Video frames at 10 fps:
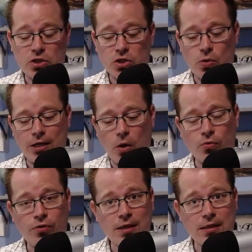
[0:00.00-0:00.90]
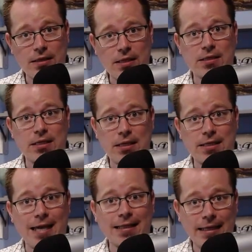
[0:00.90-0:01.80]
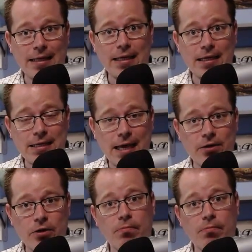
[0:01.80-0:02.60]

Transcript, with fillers: So I don't think that this is a leading contender,